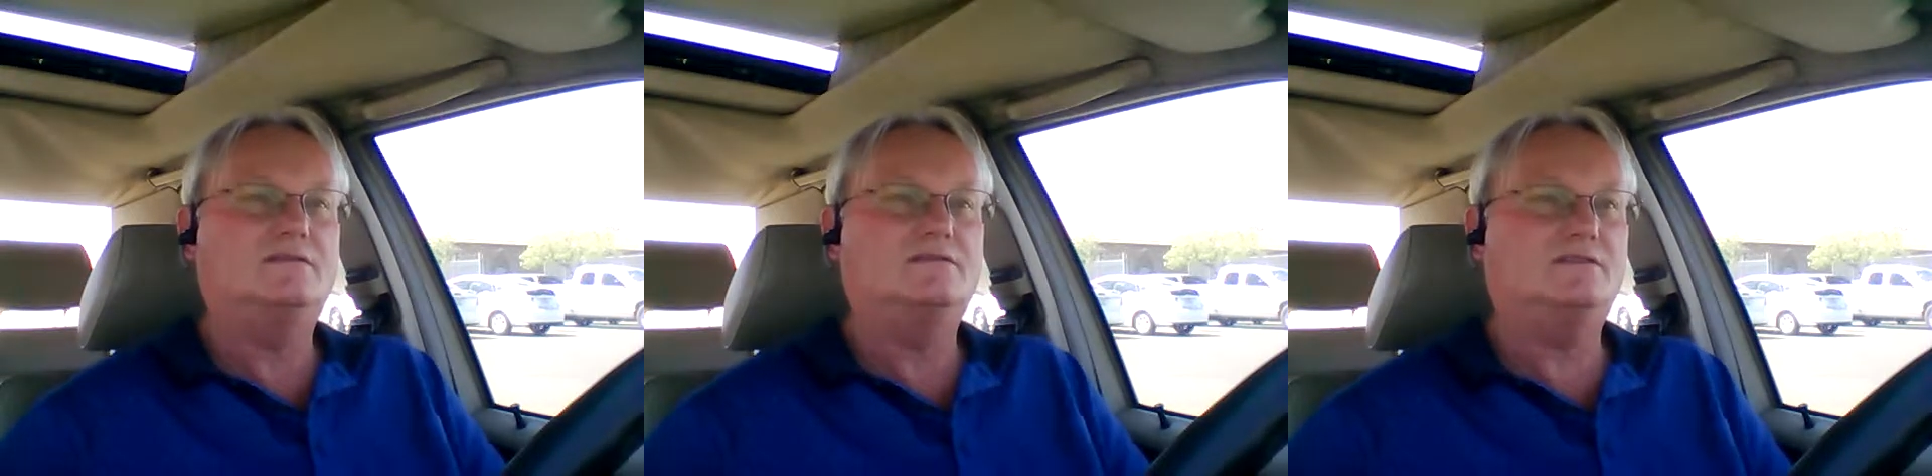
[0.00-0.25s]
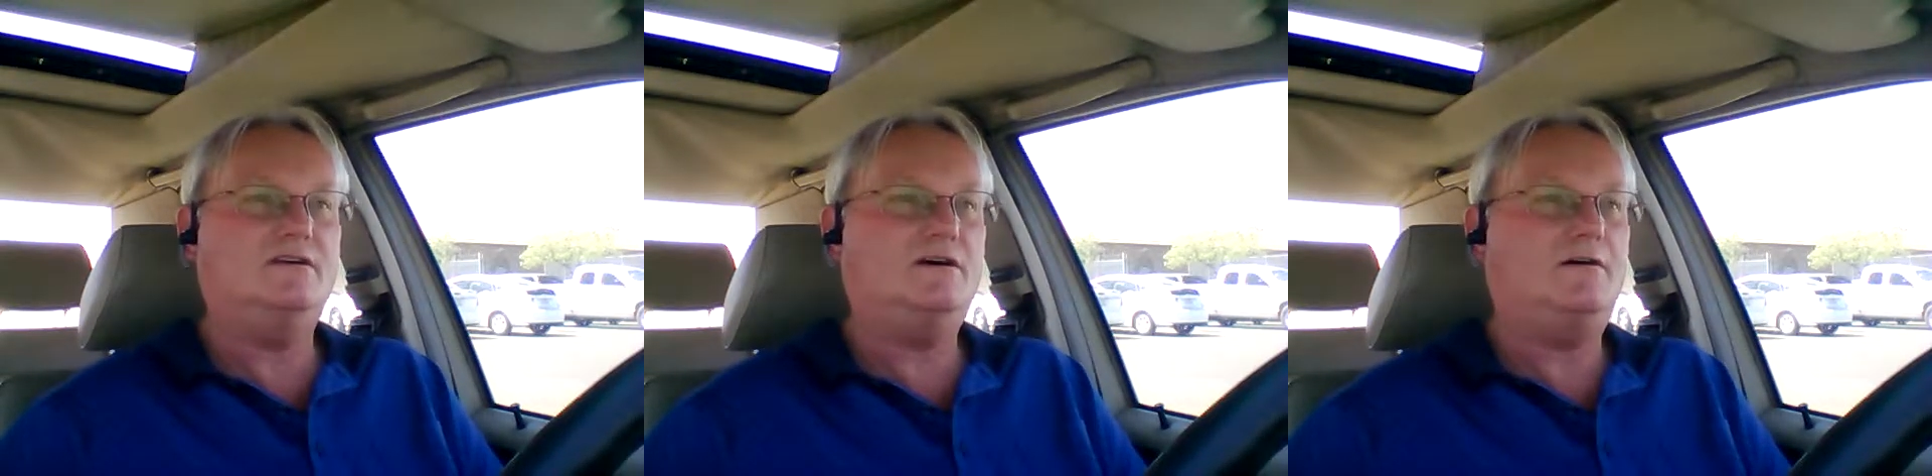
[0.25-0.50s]

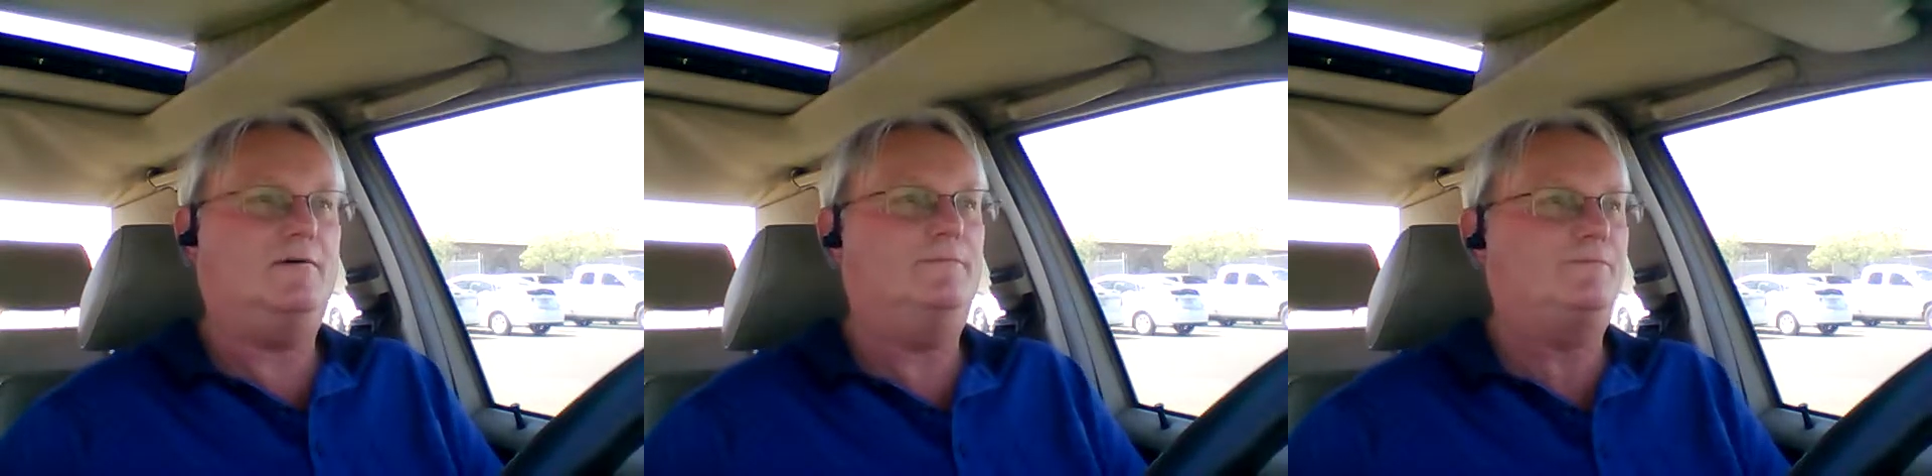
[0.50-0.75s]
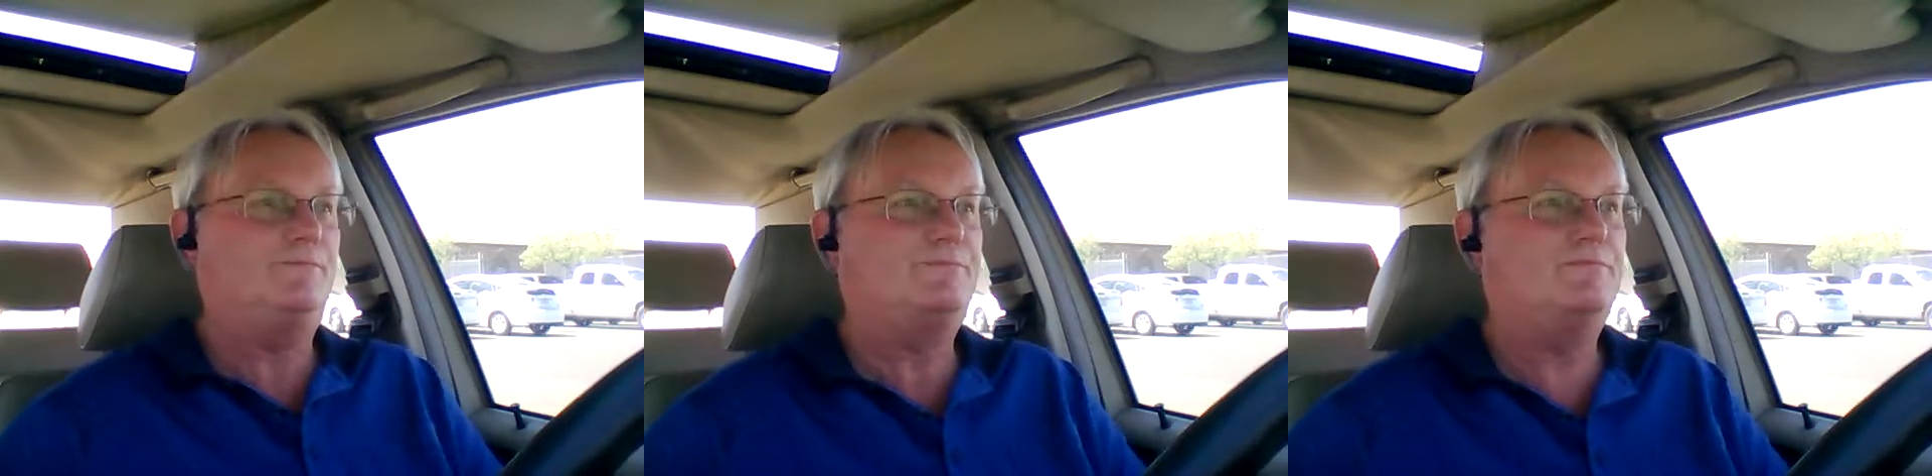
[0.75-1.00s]
So,
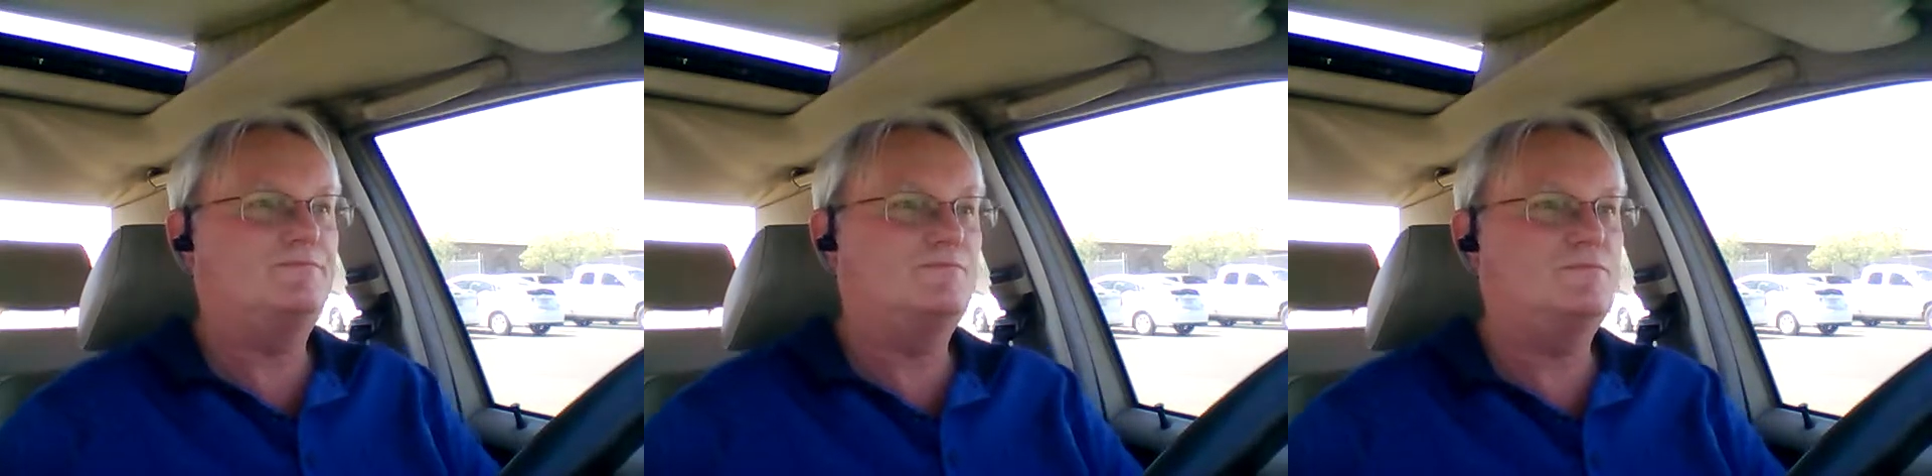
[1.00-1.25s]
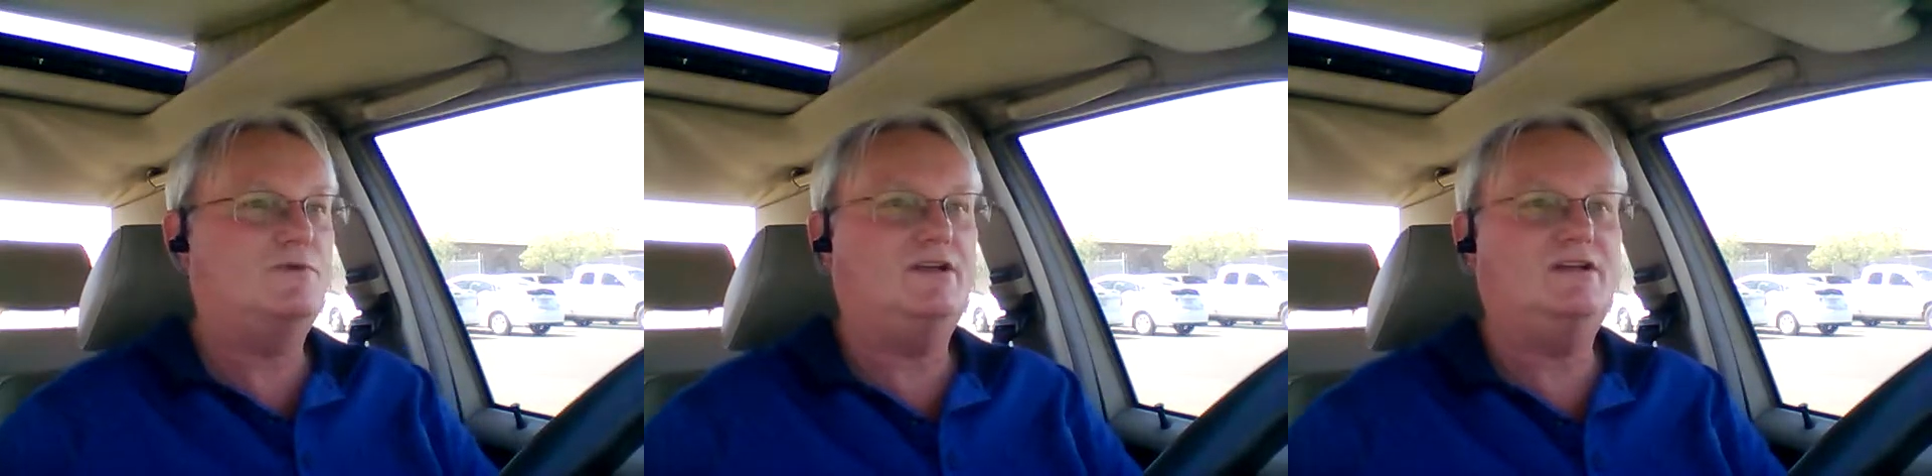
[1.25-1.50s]

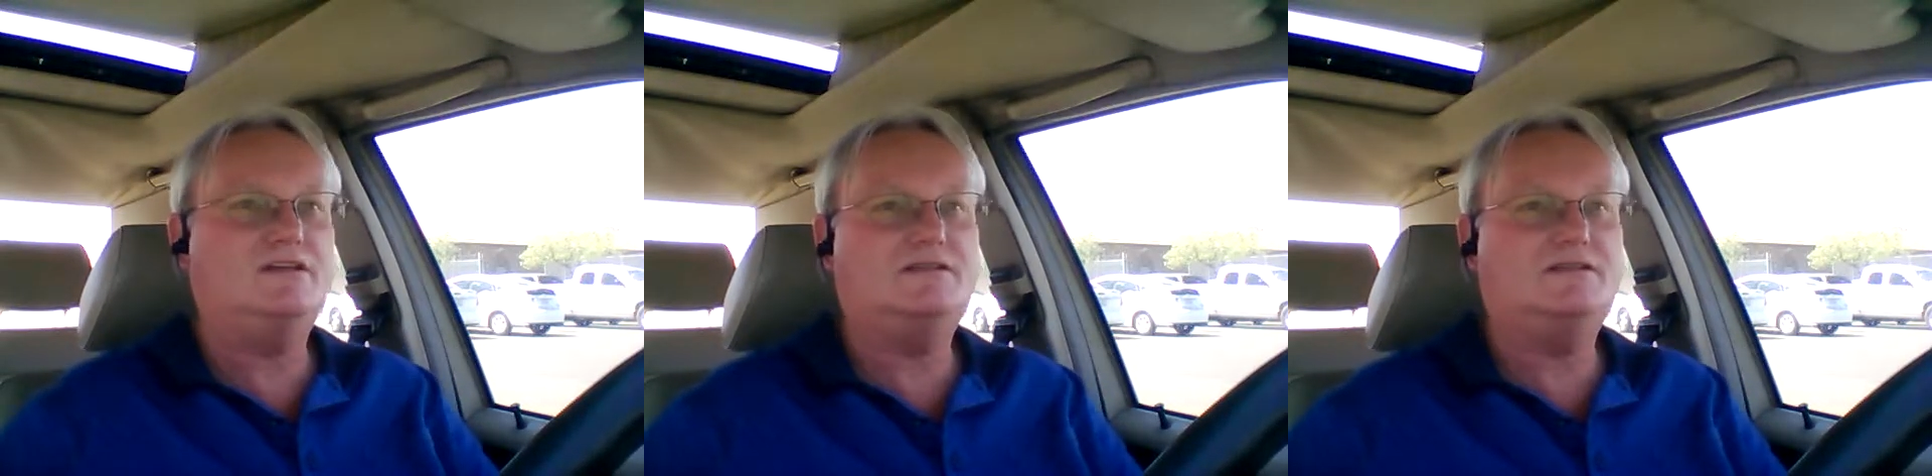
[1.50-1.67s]
what it